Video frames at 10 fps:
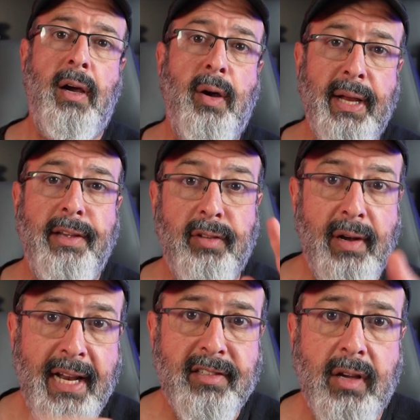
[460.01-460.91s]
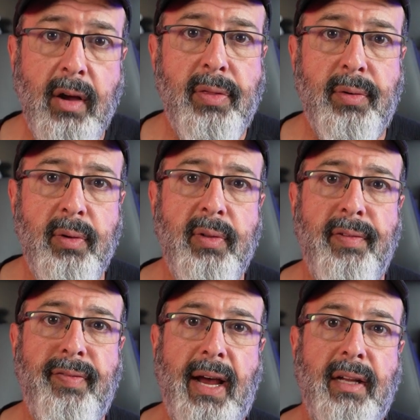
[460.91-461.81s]
Okay, so let's go through the
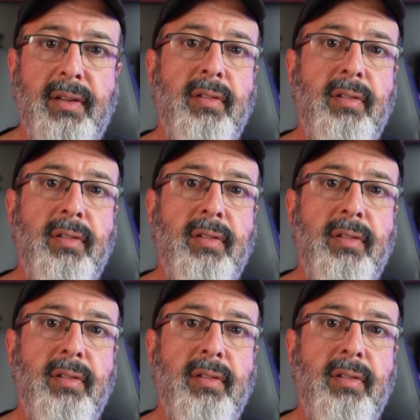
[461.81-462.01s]
file.